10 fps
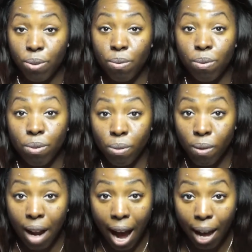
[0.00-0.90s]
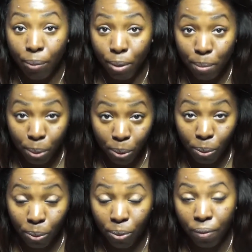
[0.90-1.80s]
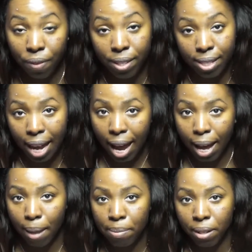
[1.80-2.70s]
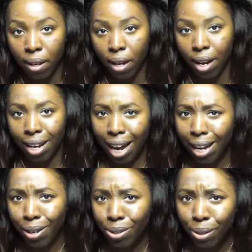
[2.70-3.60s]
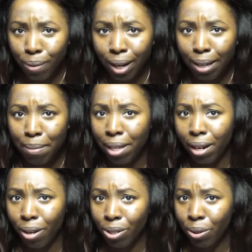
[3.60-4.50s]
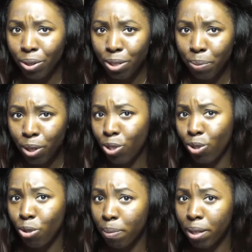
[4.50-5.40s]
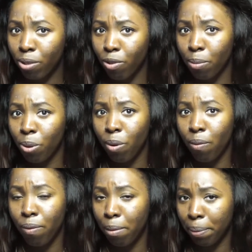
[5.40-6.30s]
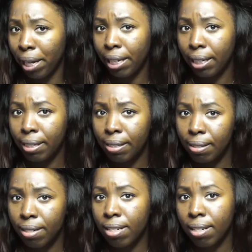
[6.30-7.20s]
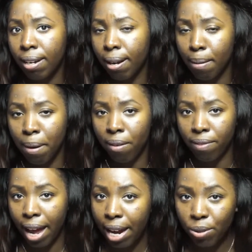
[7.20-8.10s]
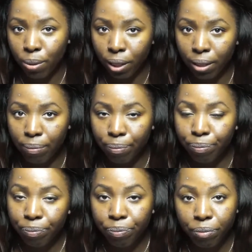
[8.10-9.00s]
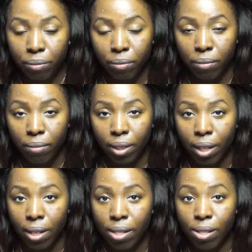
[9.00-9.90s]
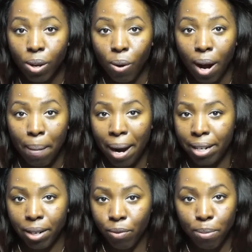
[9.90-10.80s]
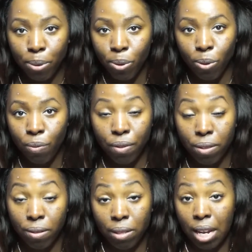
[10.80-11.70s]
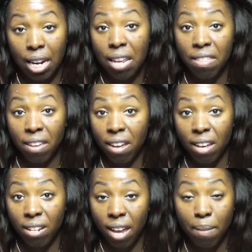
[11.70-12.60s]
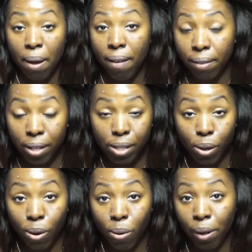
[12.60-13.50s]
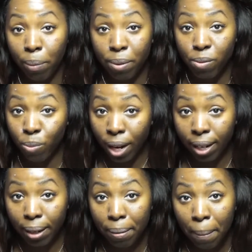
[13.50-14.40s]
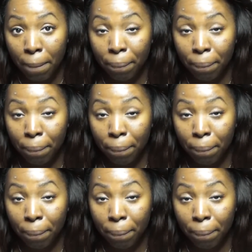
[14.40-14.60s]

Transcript: to do not remove the scabs, and I also recommend that also. It's just pretty stupid to remove the platelets. Just let it come off naturally. So I didn't remove anything. It came off on its own when it was ready.